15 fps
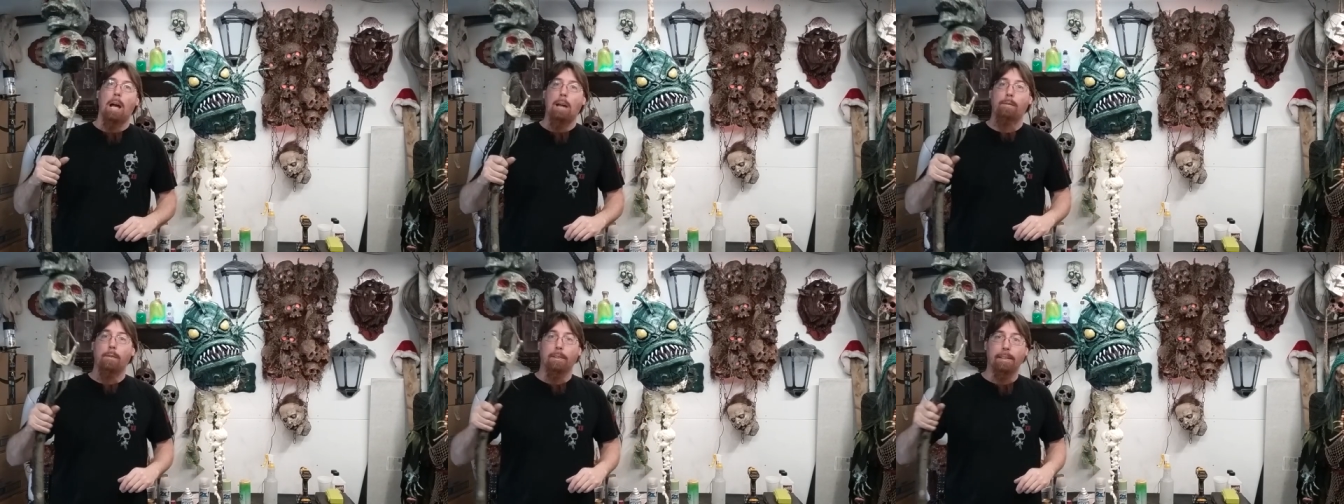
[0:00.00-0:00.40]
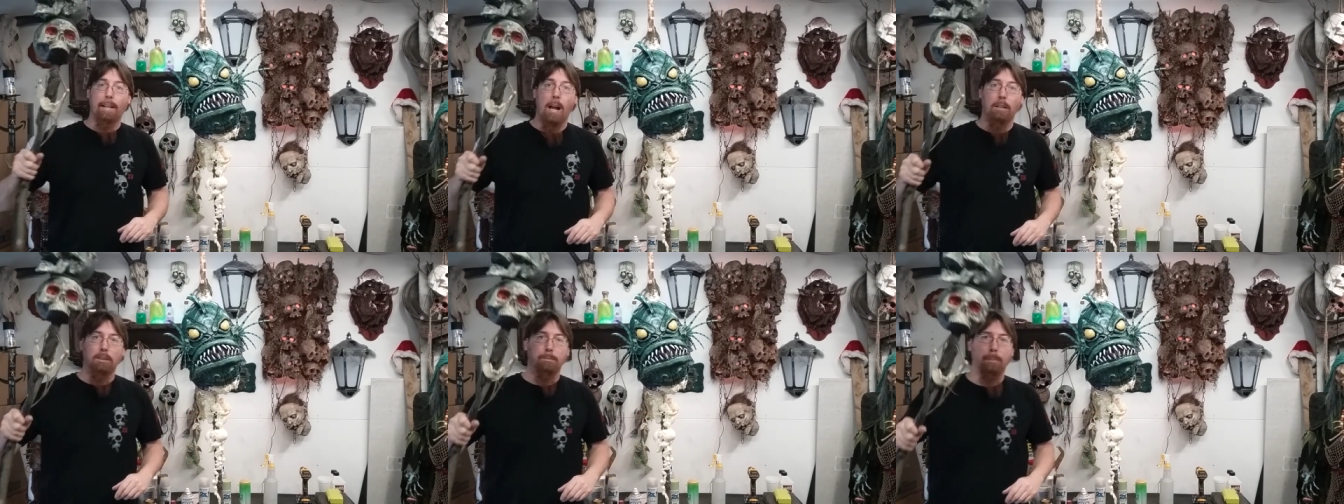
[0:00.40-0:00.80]
I have
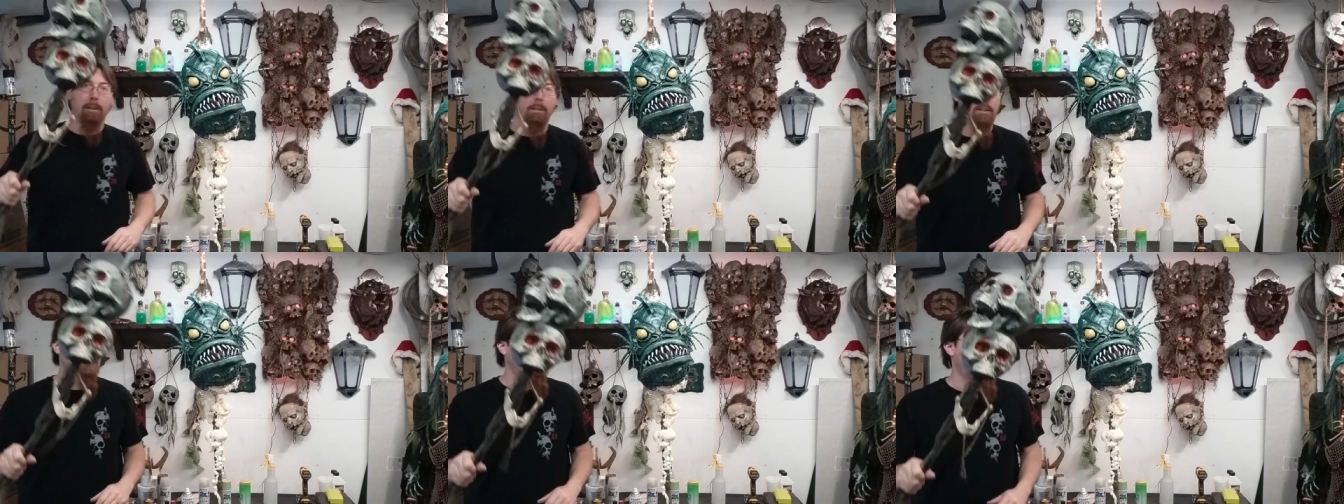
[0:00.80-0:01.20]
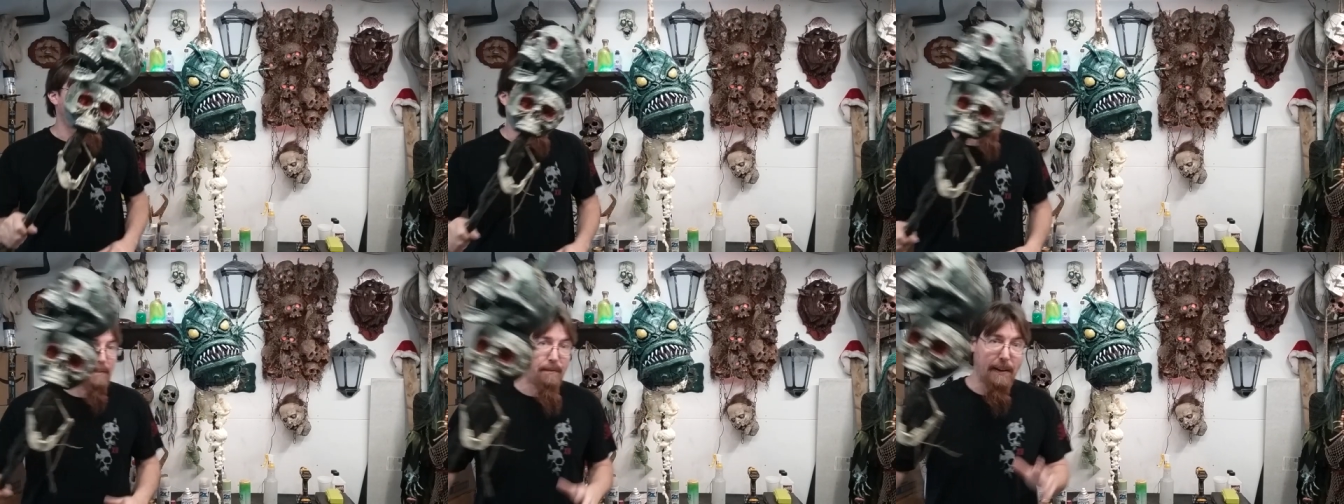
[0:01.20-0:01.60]
everything on spears.
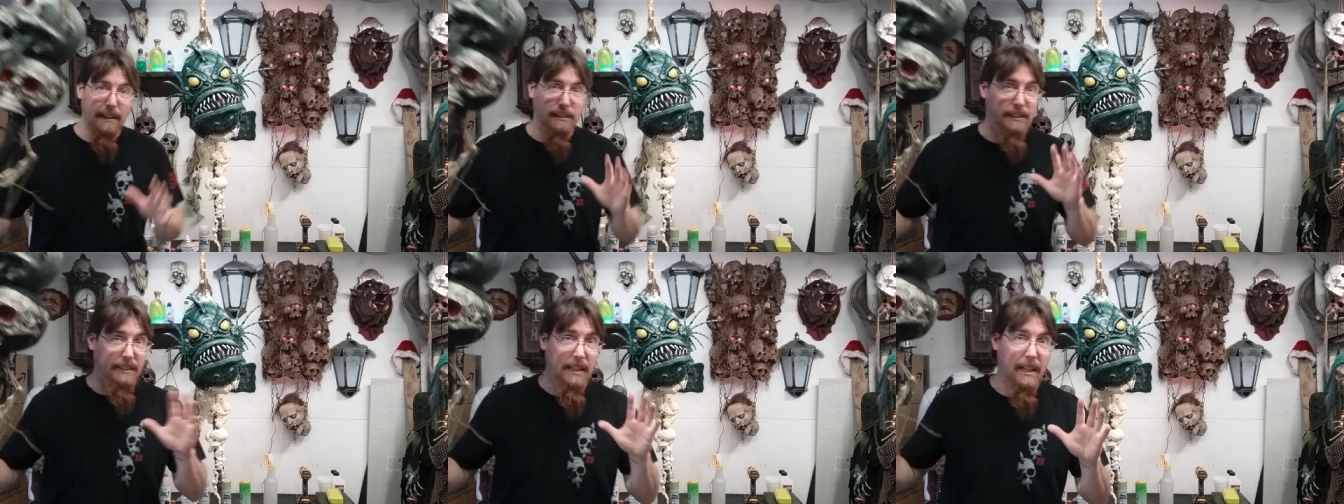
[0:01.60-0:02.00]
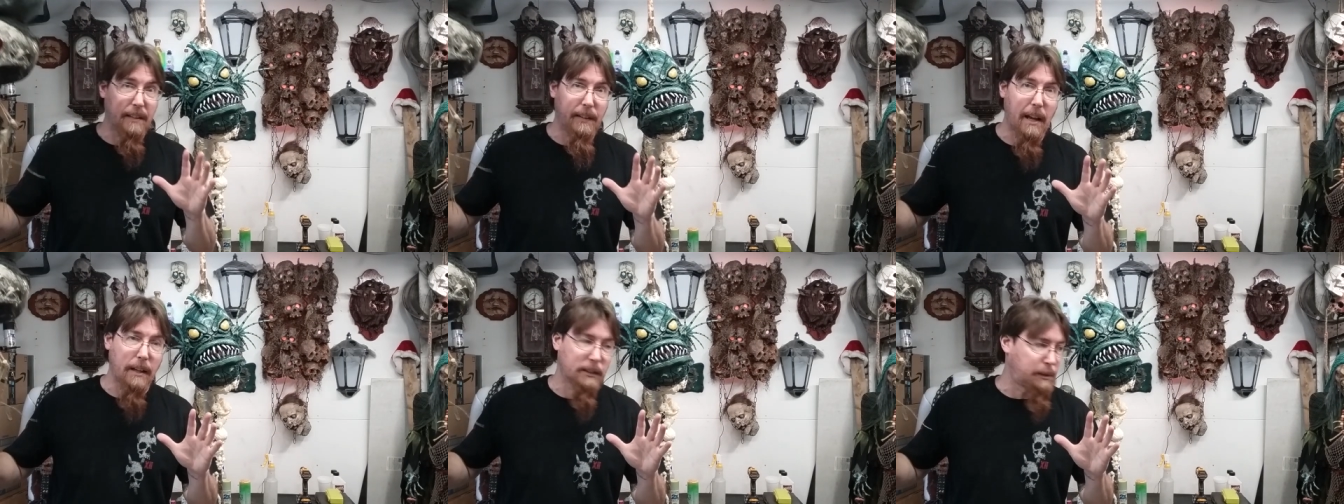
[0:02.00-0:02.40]
I'm a big fan of sticking
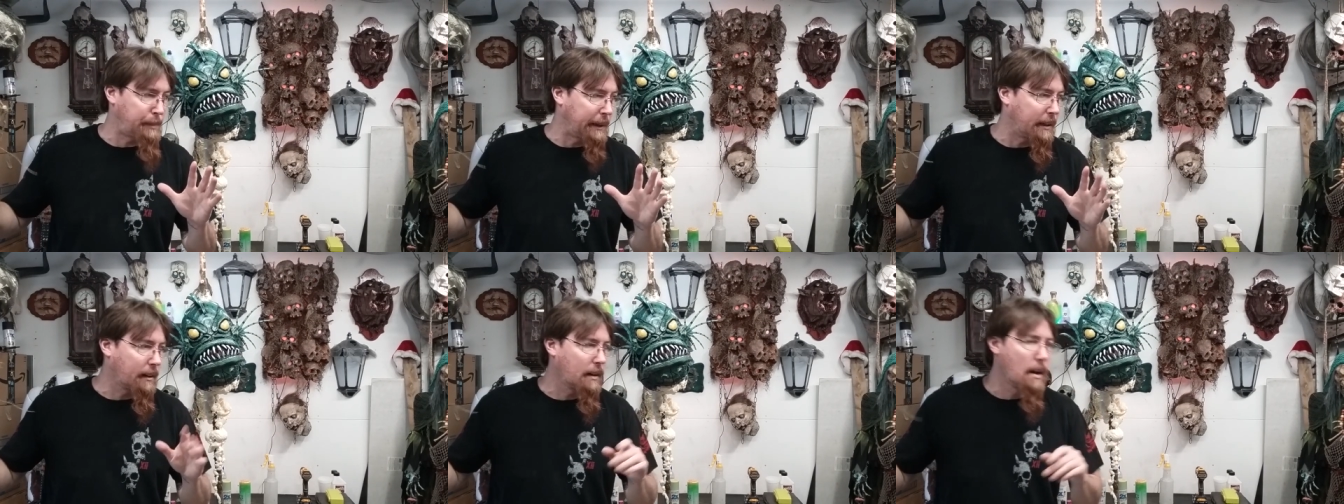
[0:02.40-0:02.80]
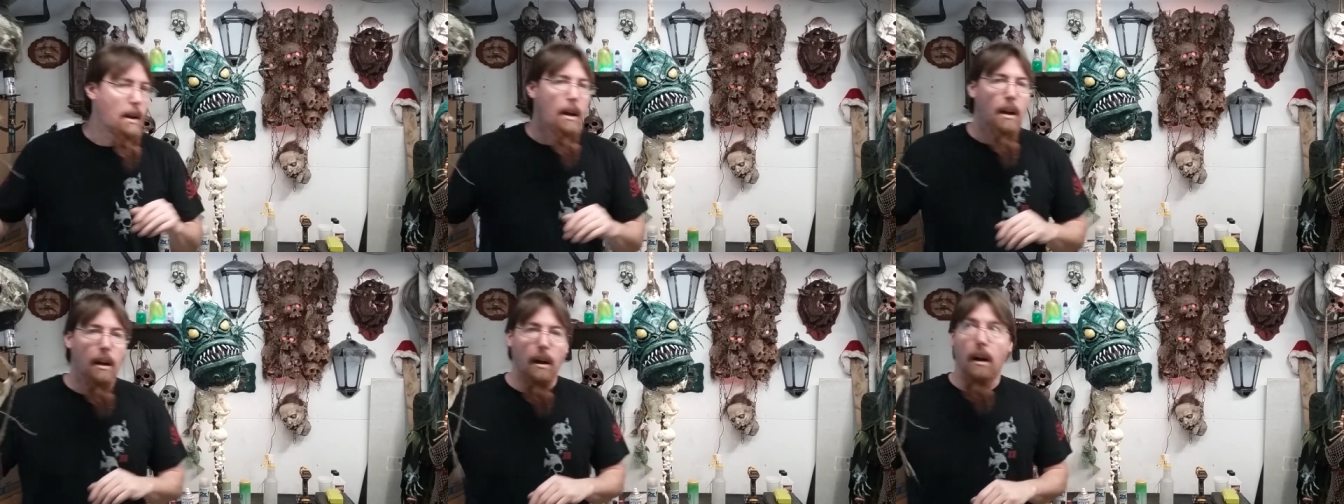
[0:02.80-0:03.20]
anything on a spear.
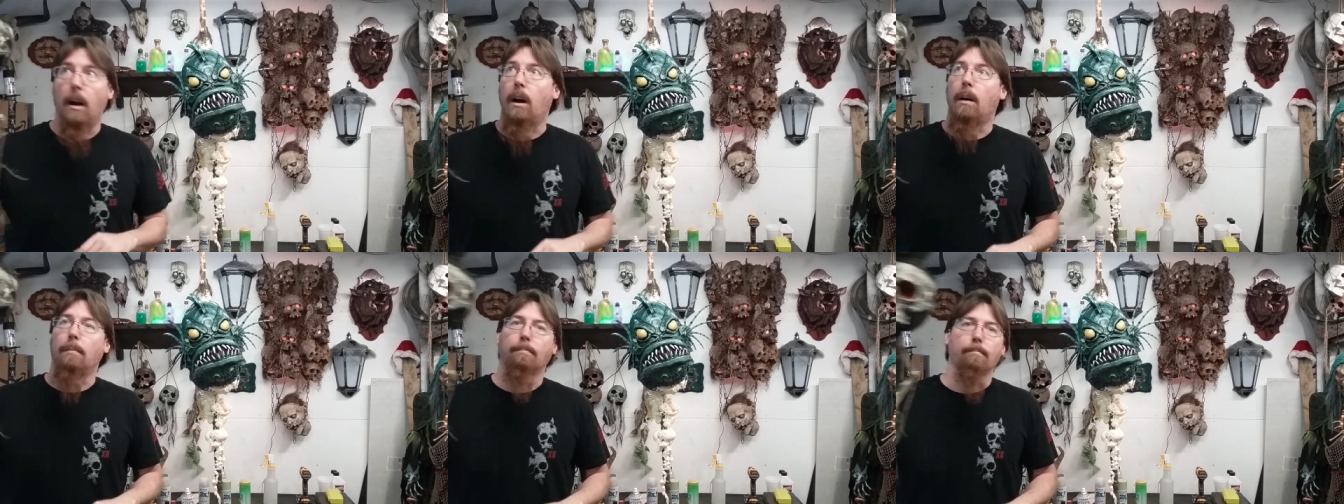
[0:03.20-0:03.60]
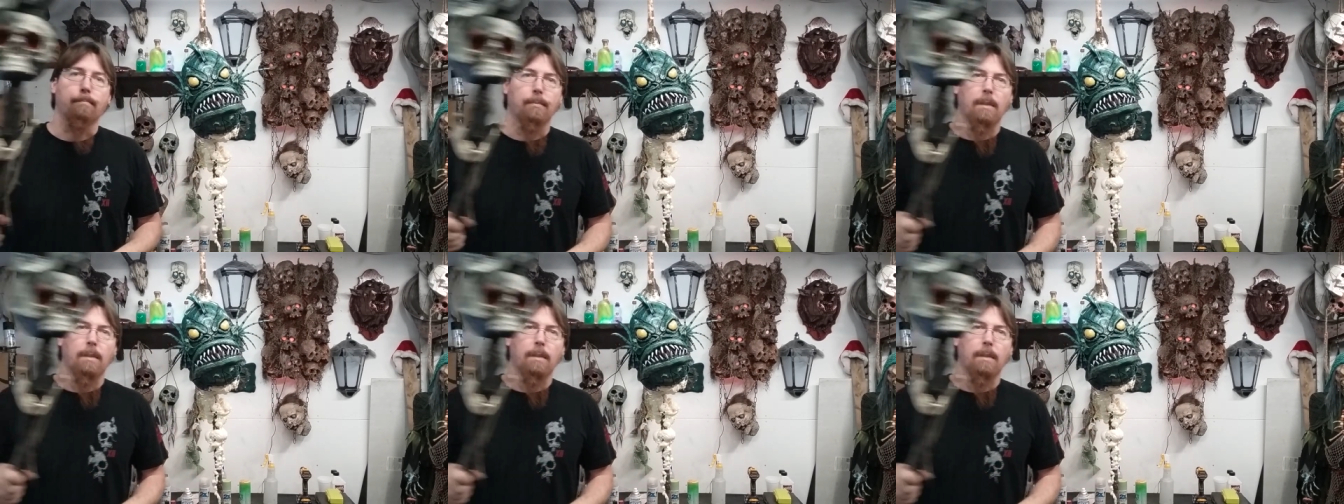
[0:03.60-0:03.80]
I've